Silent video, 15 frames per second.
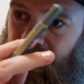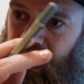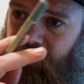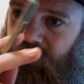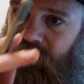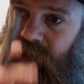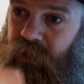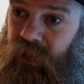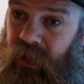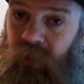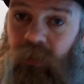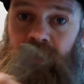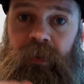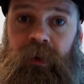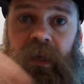after that
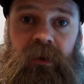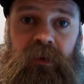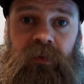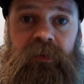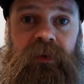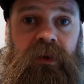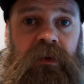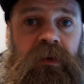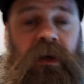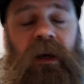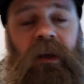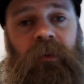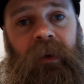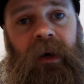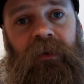we'll be heading off to
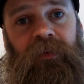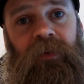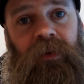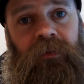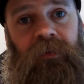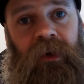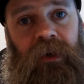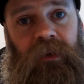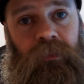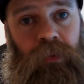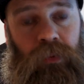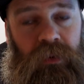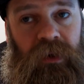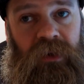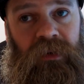Isle of Man for the Viking
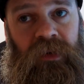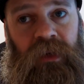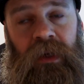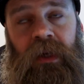boat race.